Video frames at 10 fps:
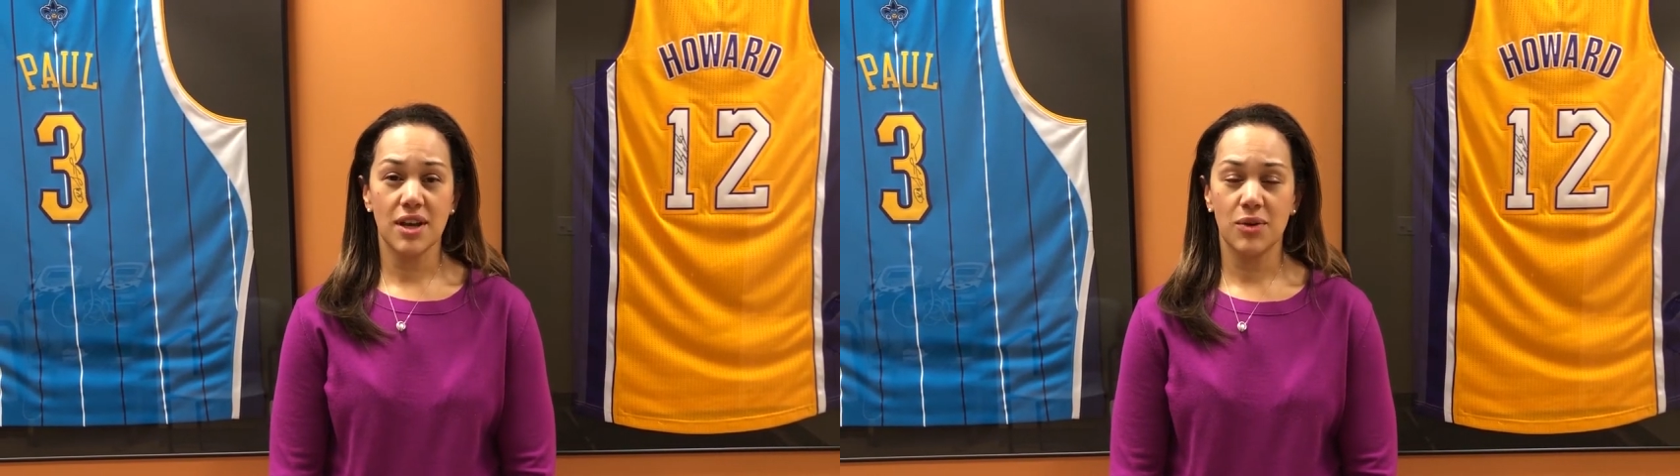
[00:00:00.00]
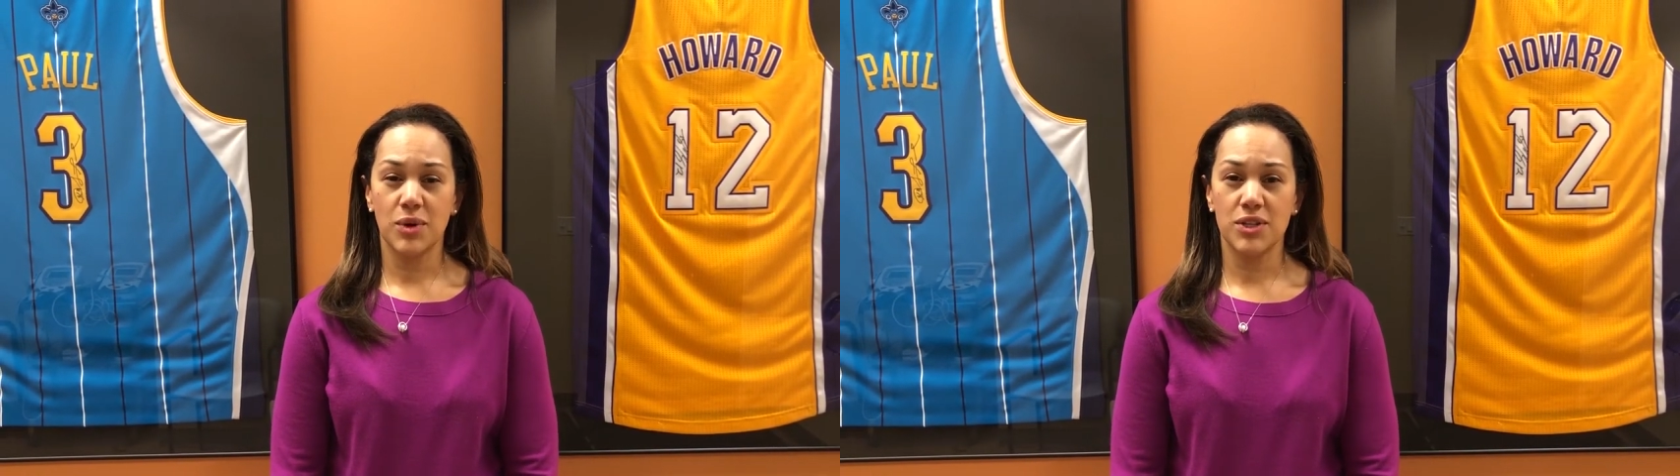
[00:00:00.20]

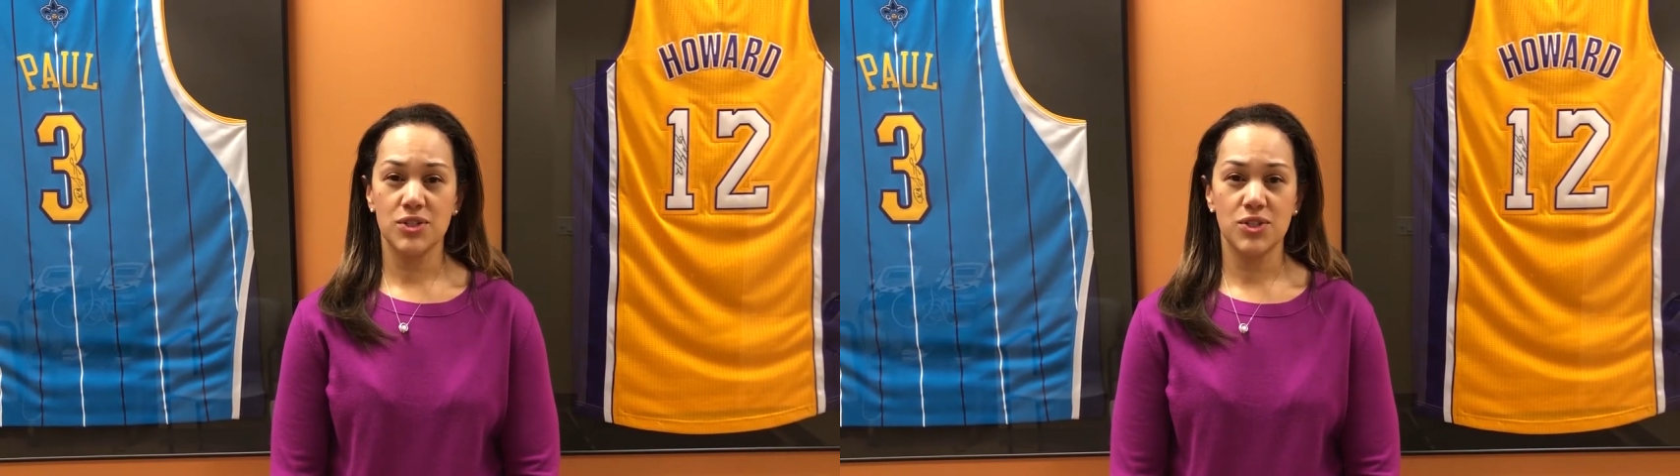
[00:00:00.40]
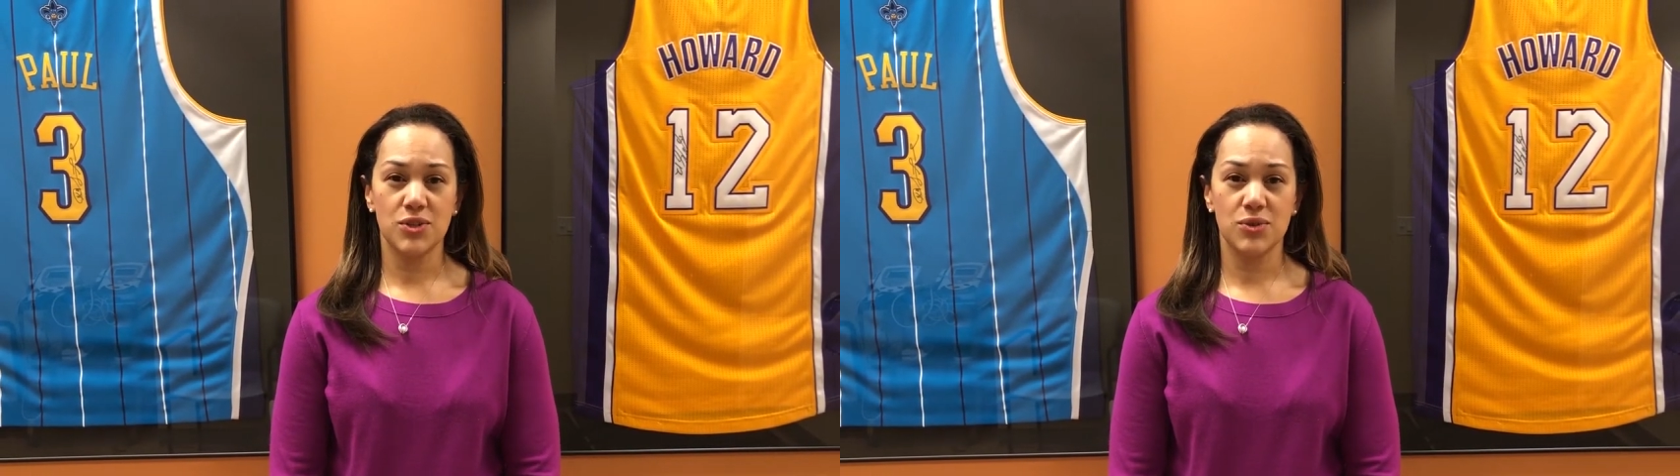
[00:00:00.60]
I
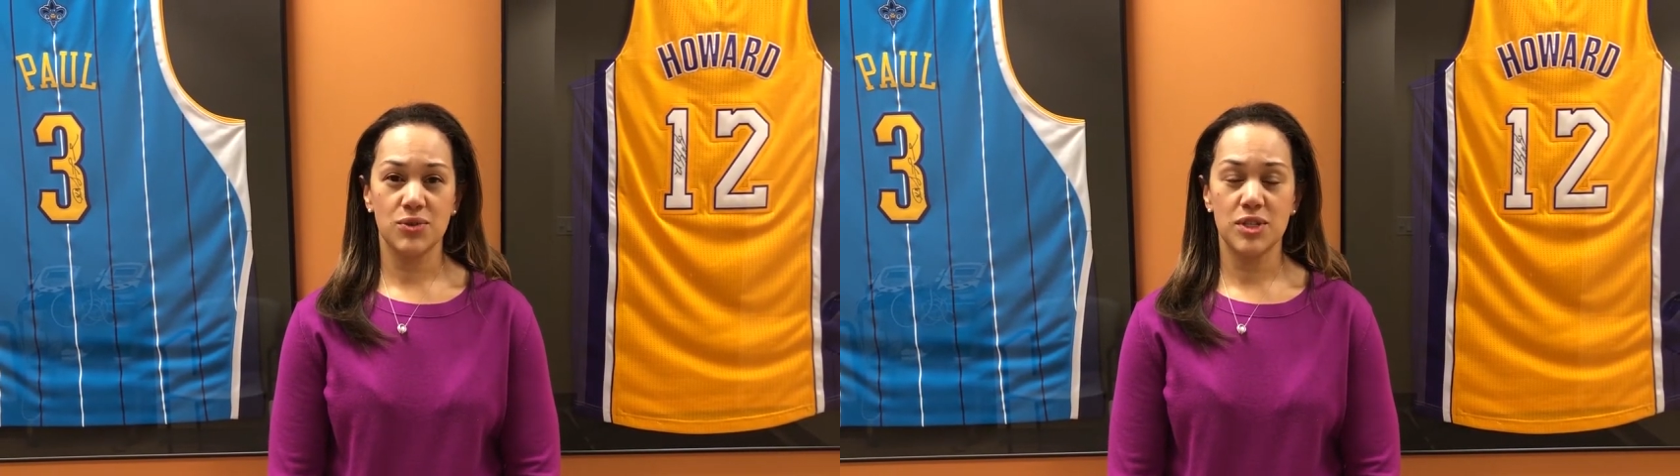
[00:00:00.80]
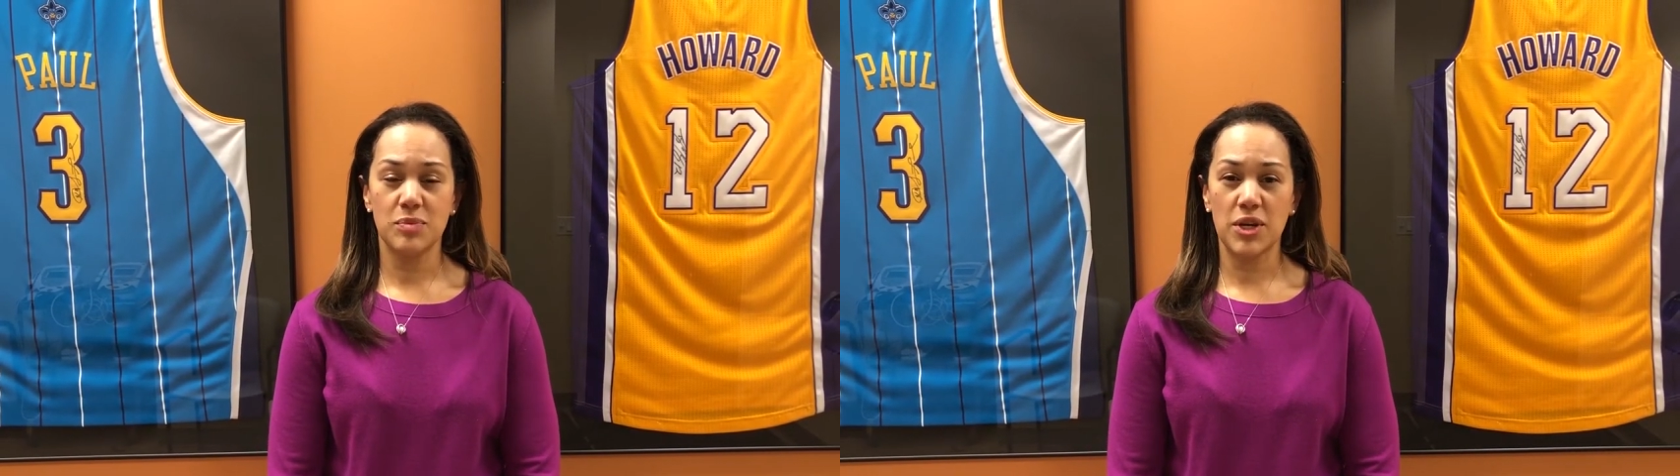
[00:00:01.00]
went to
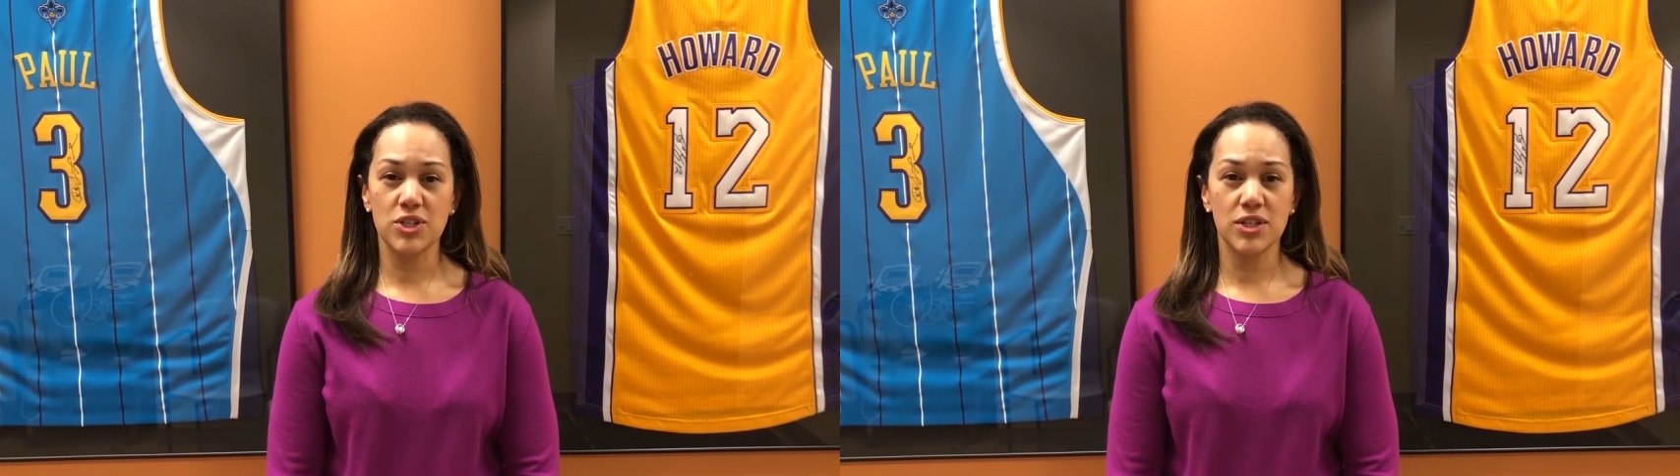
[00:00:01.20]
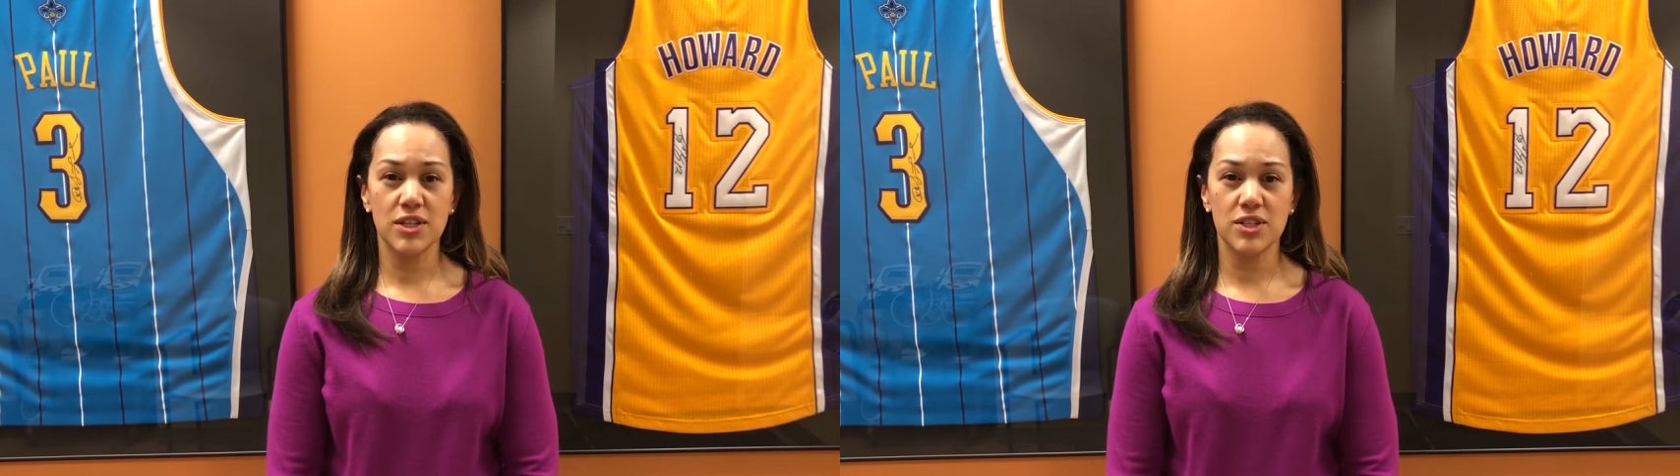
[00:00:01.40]

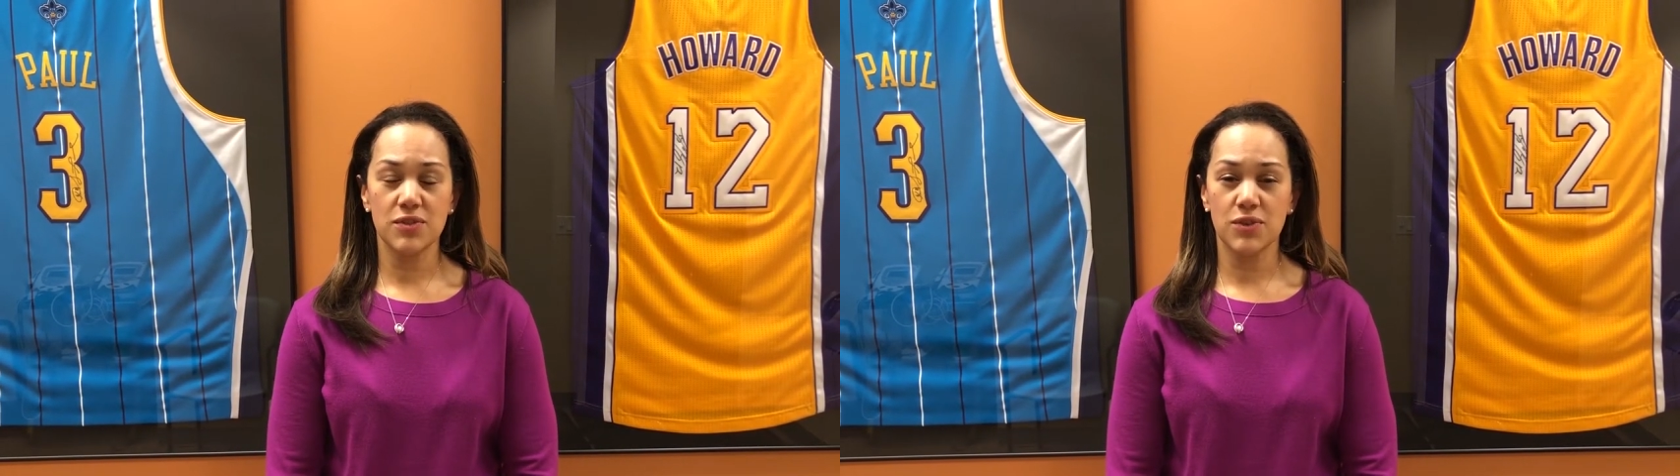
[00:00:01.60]
specialists